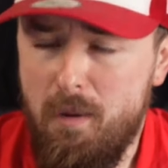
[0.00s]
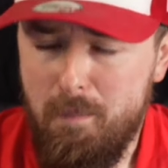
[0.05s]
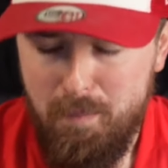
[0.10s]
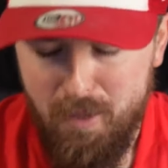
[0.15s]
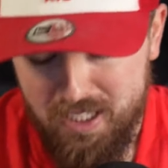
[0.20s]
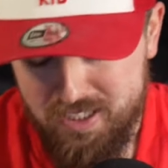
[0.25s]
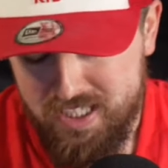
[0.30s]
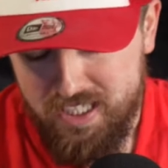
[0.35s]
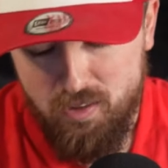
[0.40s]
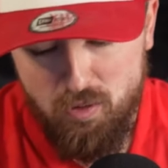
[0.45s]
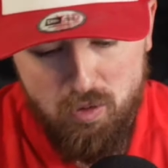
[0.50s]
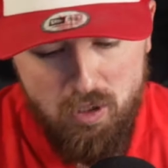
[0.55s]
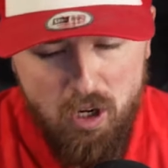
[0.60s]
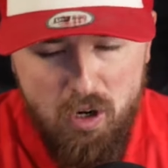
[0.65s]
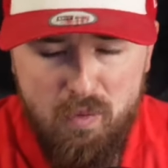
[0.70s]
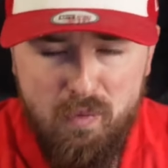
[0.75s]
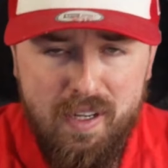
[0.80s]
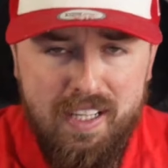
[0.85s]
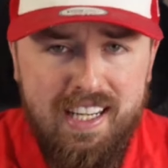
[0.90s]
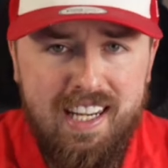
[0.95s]
Buzzing all
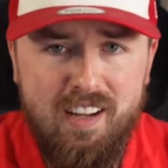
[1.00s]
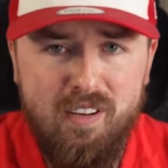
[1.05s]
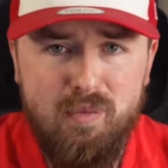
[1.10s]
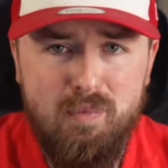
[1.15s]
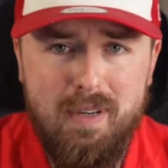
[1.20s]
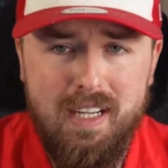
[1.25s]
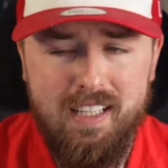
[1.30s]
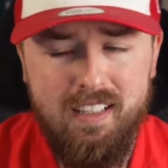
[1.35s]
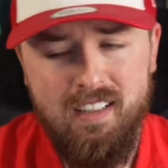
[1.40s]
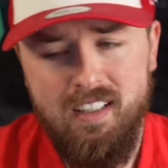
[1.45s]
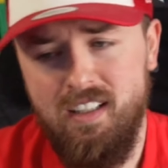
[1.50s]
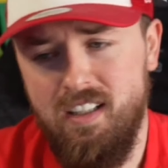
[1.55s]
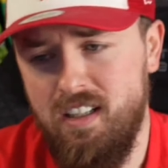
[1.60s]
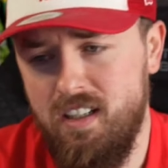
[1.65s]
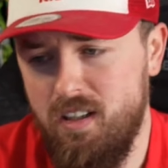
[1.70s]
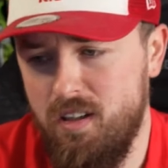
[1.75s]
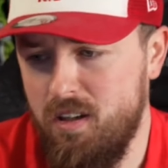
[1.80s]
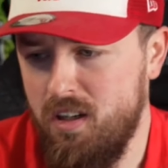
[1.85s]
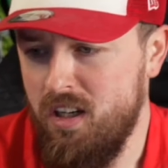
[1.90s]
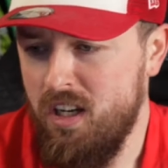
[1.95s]
over the gaff, man.
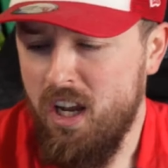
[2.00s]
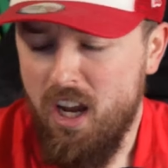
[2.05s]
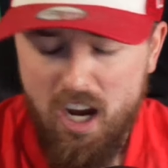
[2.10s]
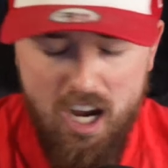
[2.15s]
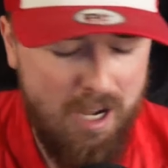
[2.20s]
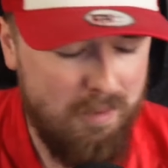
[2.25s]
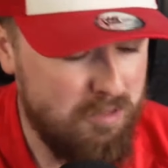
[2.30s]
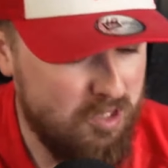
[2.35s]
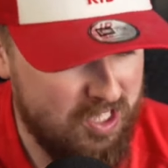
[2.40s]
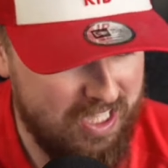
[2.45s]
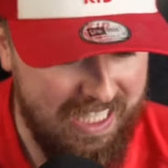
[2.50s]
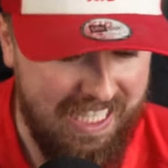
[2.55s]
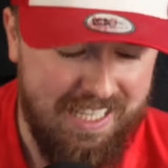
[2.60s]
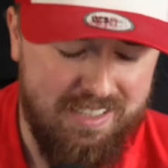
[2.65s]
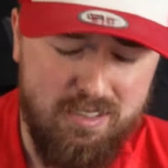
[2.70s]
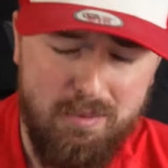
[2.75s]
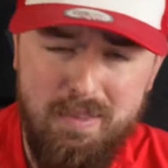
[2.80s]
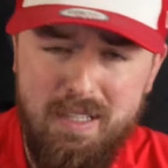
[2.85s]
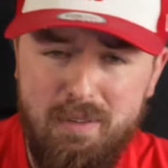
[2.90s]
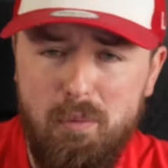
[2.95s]
I'm just glad
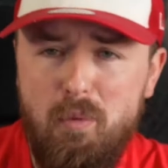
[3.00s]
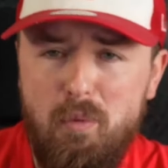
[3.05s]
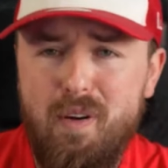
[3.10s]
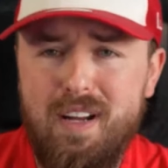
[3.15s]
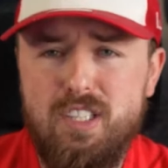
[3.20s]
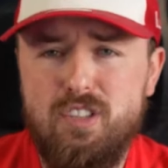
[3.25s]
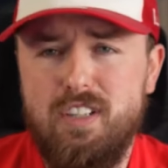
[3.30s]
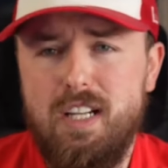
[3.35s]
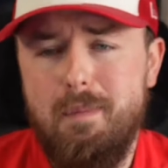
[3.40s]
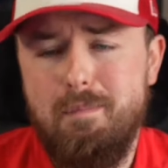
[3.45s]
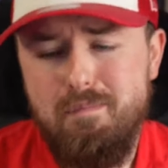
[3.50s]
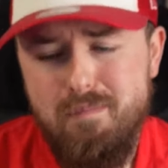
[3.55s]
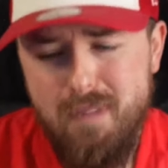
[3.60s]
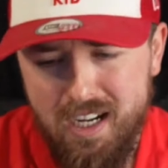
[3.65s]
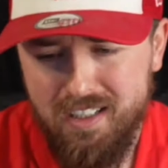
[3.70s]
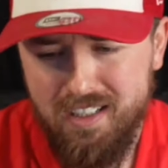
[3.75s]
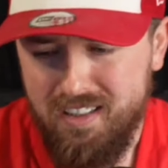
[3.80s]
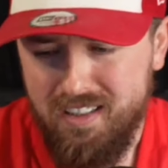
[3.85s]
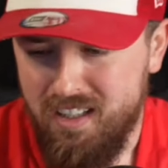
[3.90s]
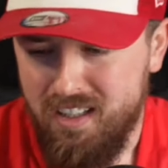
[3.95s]
some Liverpool fans are in the
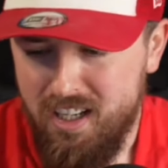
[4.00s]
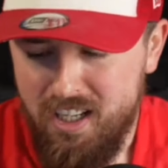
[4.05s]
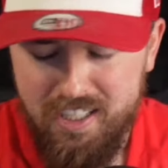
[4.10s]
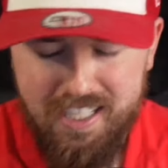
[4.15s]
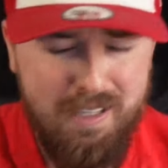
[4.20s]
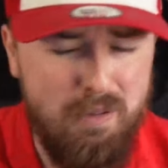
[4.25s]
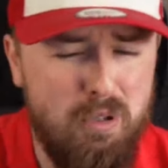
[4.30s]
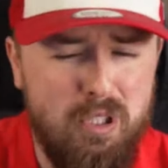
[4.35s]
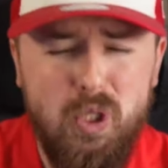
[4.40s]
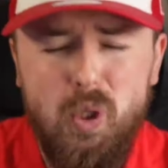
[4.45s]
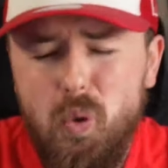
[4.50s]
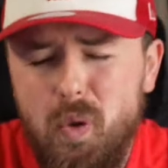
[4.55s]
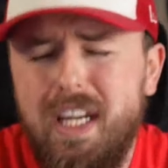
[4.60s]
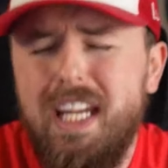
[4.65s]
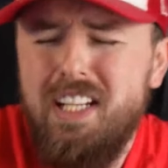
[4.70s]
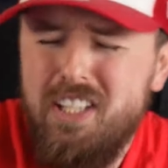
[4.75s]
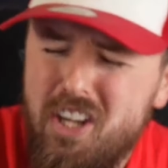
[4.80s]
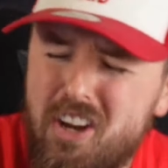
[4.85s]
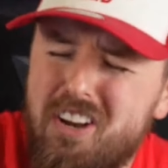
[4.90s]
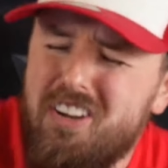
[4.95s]
mud. They were
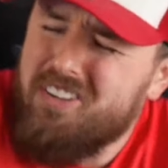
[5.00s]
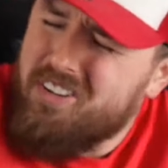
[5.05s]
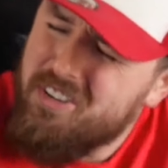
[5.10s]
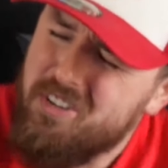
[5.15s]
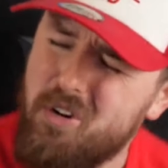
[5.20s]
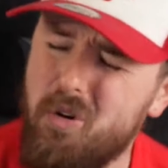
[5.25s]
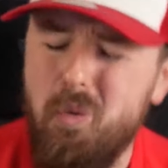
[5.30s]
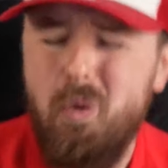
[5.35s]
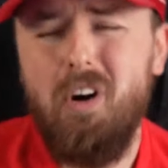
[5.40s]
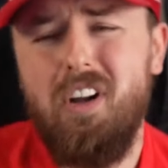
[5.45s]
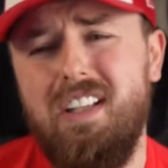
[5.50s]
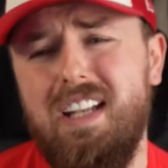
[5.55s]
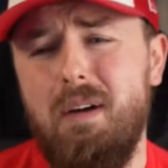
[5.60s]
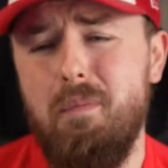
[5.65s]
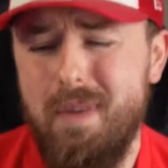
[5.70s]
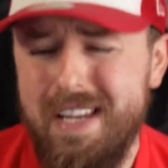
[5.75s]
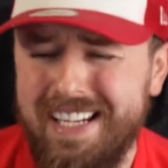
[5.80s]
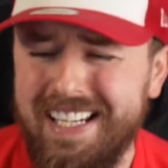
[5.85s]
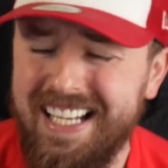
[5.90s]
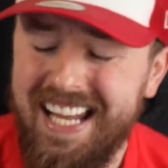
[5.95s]
talking Jurgen Quad.
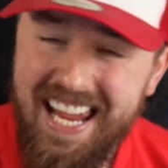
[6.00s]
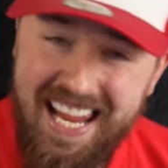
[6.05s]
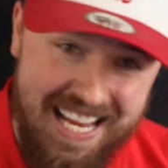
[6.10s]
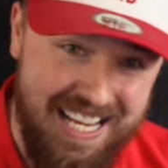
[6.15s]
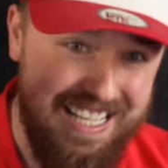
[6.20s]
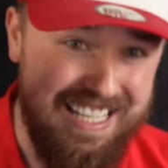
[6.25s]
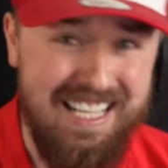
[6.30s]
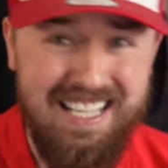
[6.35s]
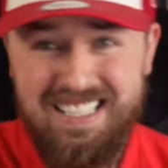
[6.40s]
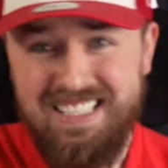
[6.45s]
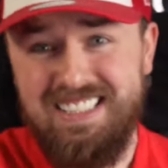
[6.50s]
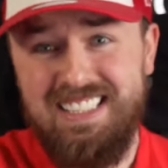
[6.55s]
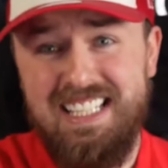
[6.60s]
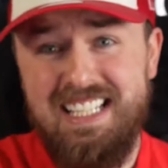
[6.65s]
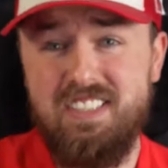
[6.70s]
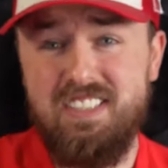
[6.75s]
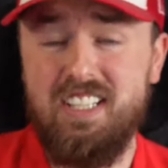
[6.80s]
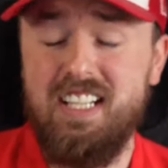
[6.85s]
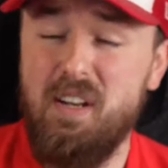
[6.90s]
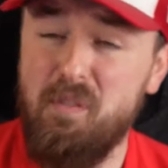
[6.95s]
We could end their
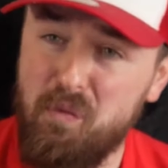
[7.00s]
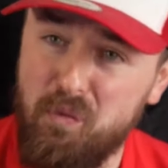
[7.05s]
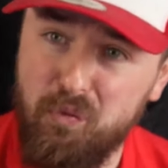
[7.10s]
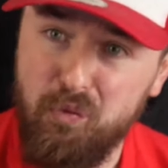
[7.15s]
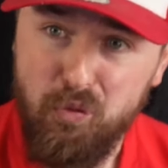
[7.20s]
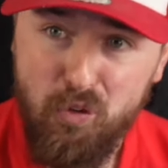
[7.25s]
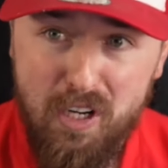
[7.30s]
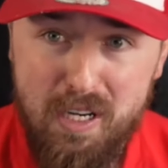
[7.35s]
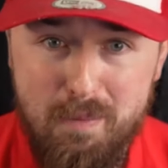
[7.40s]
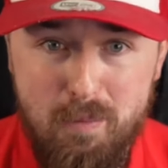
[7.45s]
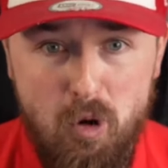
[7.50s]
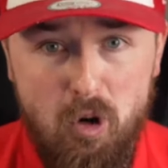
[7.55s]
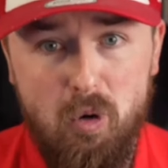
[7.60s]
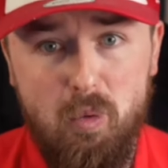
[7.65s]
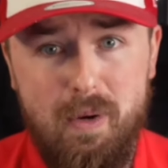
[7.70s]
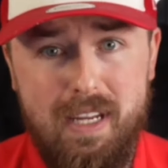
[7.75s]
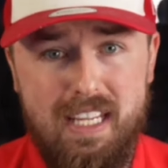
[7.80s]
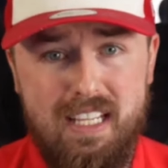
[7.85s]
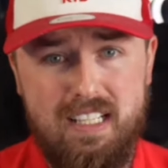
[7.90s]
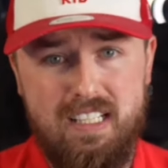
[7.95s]
season in three more
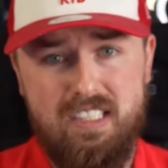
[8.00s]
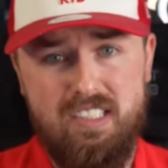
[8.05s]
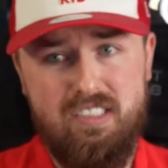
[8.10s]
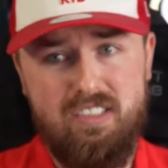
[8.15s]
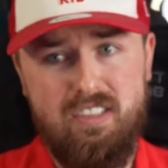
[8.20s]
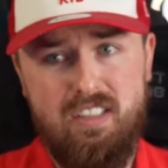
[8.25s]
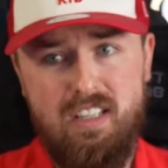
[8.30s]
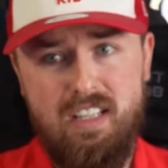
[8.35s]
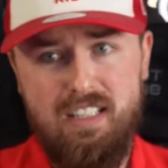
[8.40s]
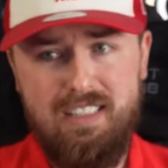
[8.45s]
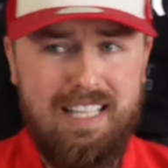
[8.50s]
weeks.